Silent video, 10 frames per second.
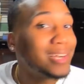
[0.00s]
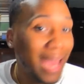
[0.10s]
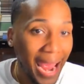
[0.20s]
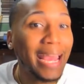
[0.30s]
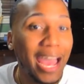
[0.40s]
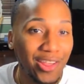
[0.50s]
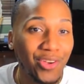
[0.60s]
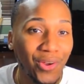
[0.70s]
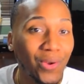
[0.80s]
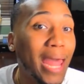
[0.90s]
I got you,
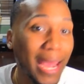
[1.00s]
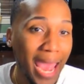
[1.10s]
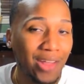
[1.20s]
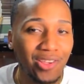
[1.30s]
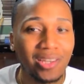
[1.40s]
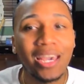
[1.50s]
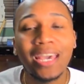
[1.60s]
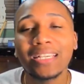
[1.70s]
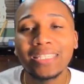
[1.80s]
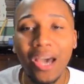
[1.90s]
girl. I got you.
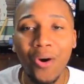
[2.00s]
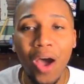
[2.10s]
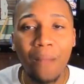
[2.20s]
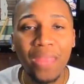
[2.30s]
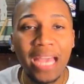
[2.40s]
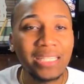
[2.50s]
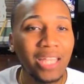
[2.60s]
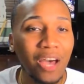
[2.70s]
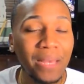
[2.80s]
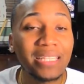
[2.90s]
So um, next
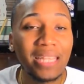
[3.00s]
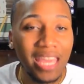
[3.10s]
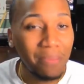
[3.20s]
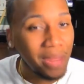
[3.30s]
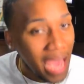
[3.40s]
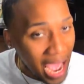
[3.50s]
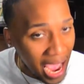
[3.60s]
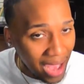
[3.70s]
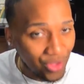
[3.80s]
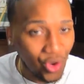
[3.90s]
up is Nicki
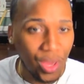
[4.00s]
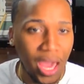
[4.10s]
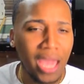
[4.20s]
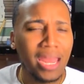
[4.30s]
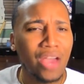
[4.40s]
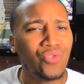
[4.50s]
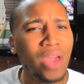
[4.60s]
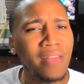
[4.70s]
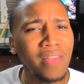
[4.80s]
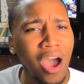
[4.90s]
Minaj. Okay, now as you
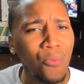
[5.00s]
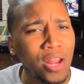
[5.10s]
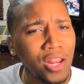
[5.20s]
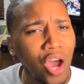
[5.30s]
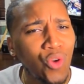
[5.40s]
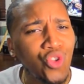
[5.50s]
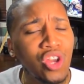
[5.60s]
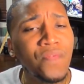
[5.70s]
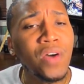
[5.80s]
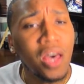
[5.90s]
guys already know,
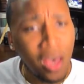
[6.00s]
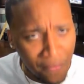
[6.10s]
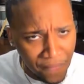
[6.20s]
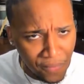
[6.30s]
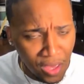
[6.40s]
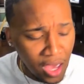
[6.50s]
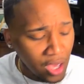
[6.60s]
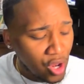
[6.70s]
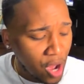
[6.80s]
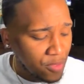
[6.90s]
Jennifer Huff
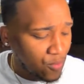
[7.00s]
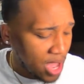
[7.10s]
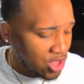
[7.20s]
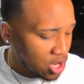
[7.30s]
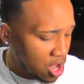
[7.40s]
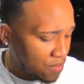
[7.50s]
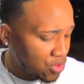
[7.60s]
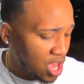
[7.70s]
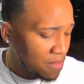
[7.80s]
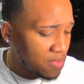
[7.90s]
you know, I was watching um
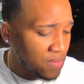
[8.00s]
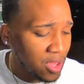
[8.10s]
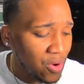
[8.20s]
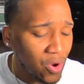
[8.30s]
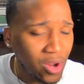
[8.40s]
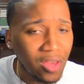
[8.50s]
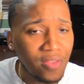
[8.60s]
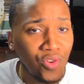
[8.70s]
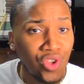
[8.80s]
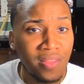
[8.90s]
Jamie's video earlier,
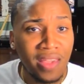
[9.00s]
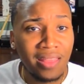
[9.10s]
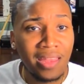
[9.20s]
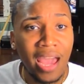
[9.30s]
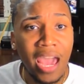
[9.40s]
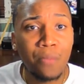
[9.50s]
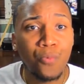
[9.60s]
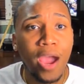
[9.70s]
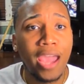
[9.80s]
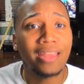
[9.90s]
so she said the name
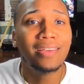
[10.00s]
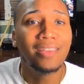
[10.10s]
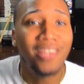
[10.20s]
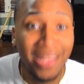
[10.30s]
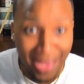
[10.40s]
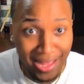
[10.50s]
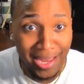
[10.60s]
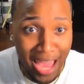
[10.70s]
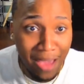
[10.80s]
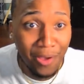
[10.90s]
right. she said the
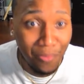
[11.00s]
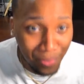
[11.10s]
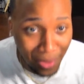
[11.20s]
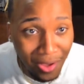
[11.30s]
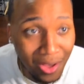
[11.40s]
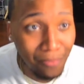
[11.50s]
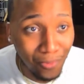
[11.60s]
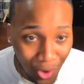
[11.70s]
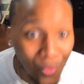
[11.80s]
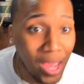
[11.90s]
name com- com-
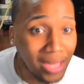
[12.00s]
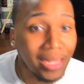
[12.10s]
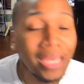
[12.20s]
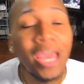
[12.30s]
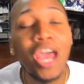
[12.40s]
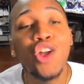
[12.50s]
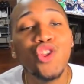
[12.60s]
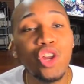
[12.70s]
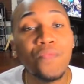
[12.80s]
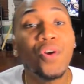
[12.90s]
correctly.
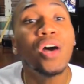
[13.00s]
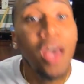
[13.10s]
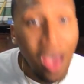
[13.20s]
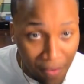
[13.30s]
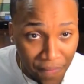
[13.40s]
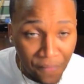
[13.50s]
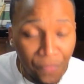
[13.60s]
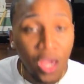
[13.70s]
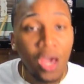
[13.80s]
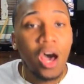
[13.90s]
Jennifer Huff
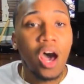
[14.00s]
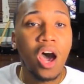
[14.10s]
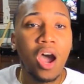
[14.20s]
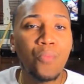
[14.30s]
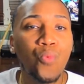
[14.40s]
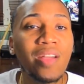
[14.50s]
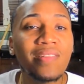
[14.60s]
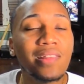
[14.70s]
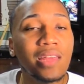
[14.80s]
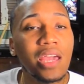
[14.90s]
um
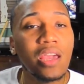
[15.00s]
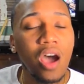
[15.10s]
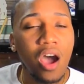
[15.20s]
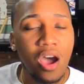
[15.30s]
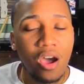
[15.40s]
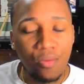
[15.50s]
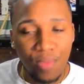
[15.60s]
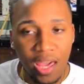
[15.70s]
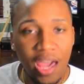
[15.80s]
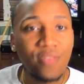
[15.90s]
recently um
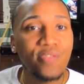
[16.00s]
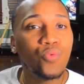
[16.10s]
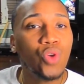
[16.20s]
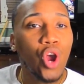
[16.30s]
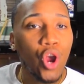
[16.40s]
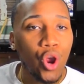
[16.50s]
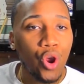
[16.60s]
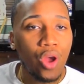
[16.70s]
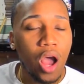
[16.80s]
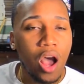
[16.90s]
canceled
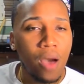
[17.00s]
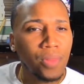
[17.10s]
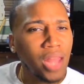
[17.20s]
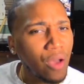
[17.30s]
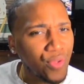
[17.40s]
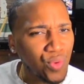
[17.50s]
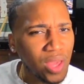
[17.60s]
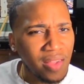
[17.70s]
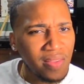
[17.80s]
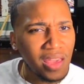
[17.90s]
her um lawsuit
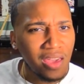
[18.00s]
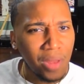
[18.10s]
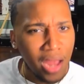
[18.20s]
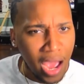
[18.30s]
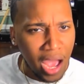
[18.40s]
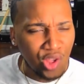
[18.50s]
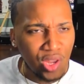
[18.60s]
against Nicki Minaj.